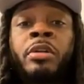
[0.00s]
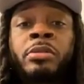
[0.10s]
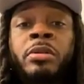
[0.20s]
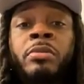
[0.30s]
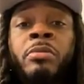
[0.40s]

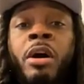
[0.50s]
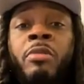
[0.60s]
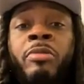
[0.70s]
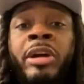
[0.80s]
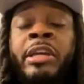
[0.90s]
to Raw
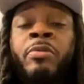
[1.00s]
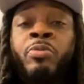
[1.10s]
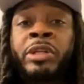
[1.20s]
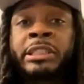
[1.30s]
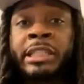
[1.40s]
Wave,
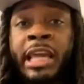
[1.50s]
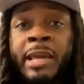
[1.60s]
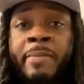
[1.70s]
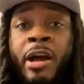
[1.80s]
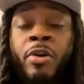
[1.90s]
which
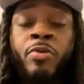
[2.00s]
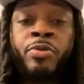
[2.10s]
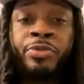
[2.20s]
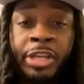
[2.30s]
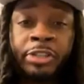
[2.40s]
came out
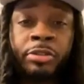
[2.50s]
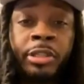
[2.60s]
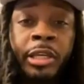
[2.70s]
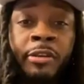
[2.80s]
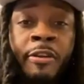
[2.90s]

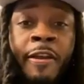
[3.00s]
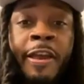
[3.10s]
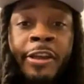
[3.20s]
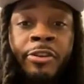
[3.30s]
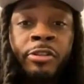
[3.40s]
yesterday,
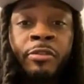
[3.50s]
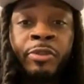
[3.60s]
and here's the